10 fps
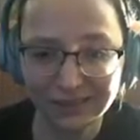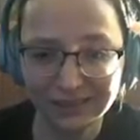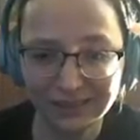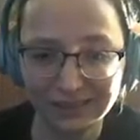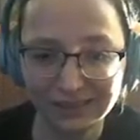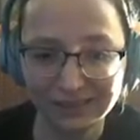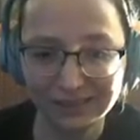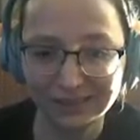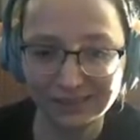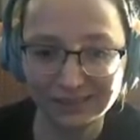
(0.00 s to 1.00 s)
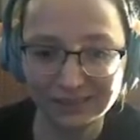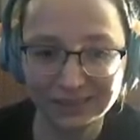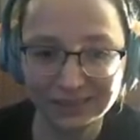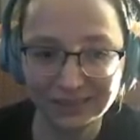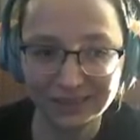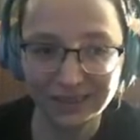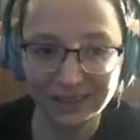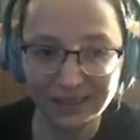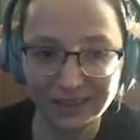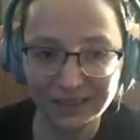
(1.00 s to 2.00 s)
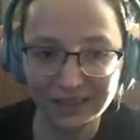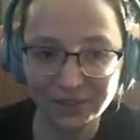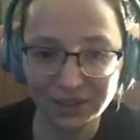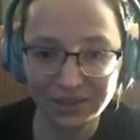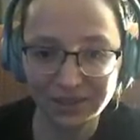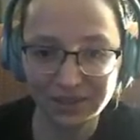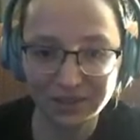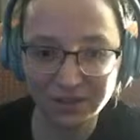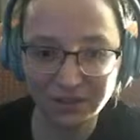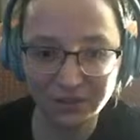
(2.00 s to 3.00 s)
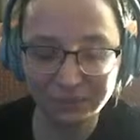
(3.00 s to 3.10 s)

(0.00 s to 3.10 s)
Oh no. Okay, I think I checked these two.